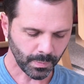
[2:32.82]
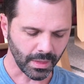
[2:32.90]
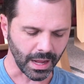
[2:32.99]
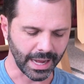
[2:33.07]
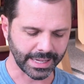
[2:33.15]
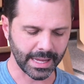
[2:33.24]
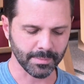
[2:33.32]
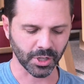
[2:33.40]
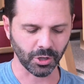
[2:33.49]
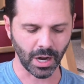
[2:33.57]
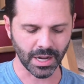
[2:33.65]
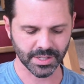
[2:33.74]
I came
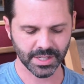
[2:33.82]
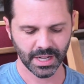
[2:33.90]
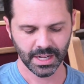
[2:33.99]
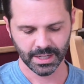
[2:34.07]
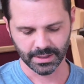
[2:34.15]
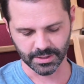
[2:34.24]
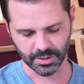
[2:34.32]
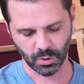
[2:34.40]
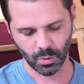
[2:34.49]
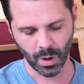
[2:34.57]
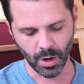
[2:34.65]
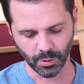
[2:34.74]
across this
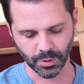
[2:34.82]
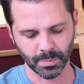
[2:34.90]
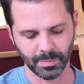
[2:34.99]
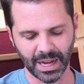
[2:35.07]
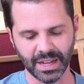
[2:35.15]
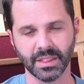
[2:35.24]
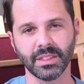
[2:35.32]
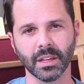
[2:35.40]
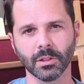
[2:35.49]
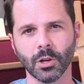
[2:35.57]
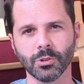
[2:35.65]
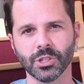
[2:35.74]
quote by
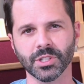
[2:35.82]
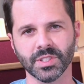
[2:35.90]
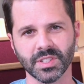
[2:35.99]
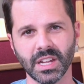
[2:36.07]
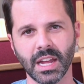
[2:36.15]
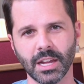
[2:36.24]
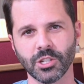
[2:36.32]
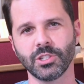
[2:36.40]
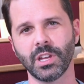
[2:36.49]
theologian C.H.